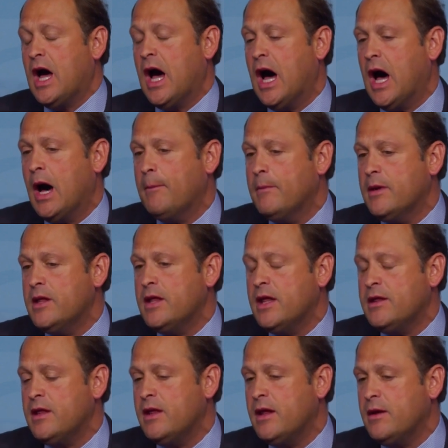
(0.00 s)
And
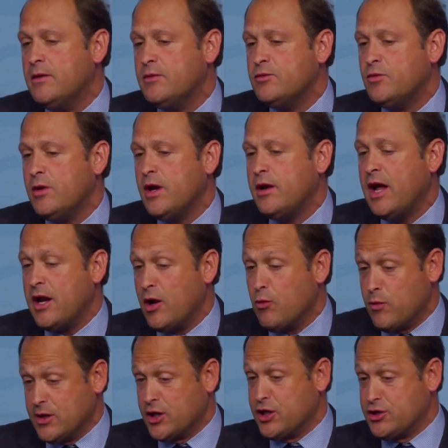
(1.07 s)

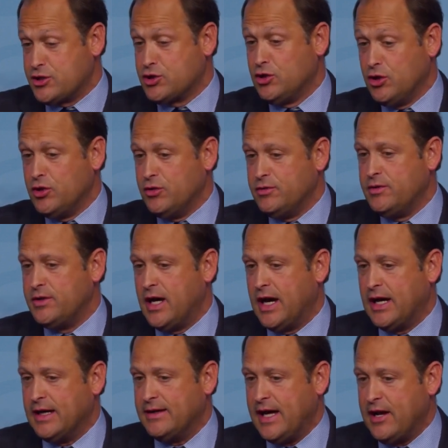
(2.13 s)
it would exclude
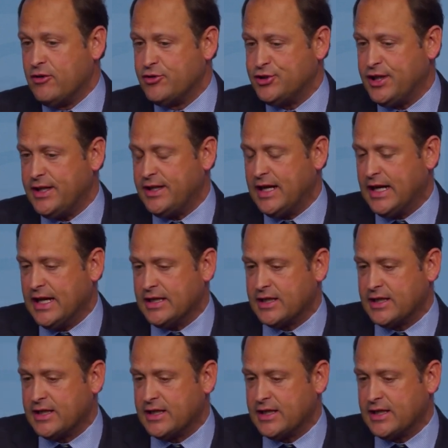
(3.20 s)
energy